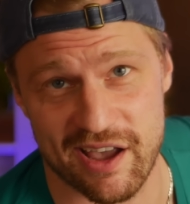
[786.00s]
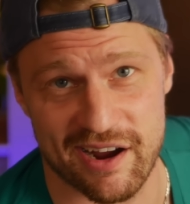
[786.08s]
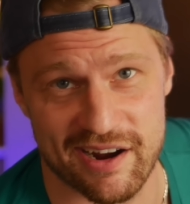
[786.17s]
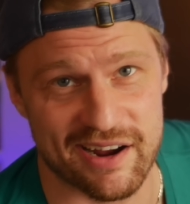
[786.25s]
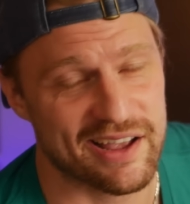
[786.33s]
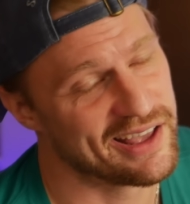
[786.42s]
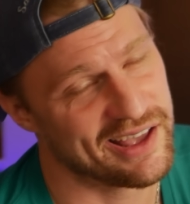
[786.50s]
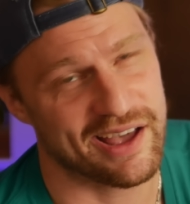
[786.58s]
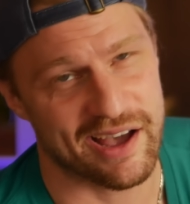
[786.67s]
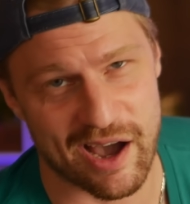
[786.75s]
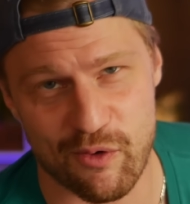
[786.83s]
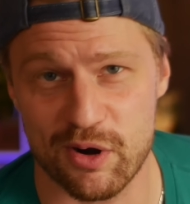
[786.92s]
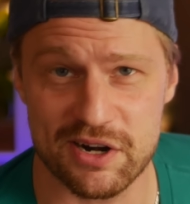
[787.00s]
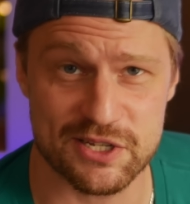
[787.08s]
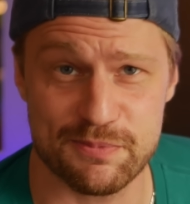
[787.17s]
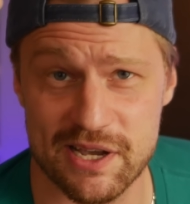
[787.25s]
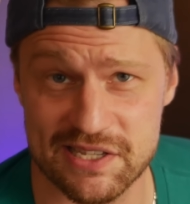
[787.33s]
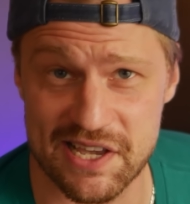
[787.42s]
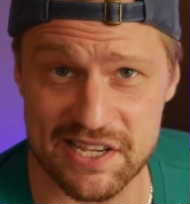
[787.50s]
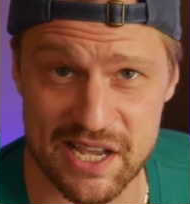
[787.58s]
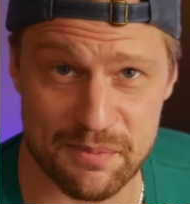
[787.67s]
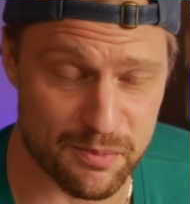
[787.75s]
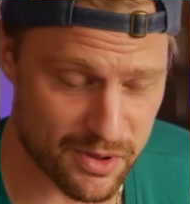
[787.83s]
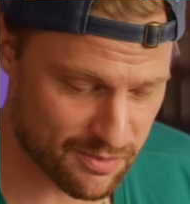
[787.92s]
air, I wanted to spice things
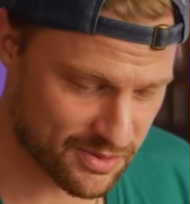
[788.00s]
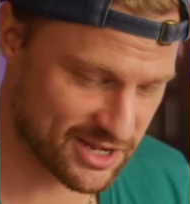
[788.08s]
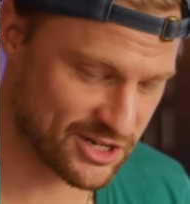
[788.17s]
up a bit by